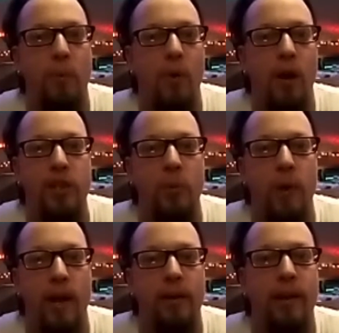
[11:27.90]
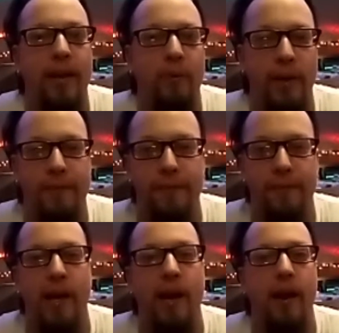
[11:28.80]
watching went, like Ric
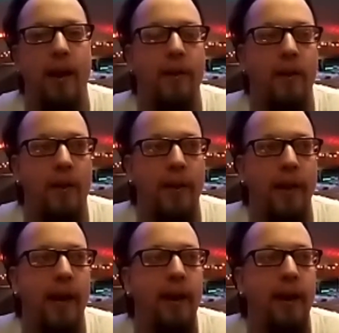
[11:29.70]
Flair and all that.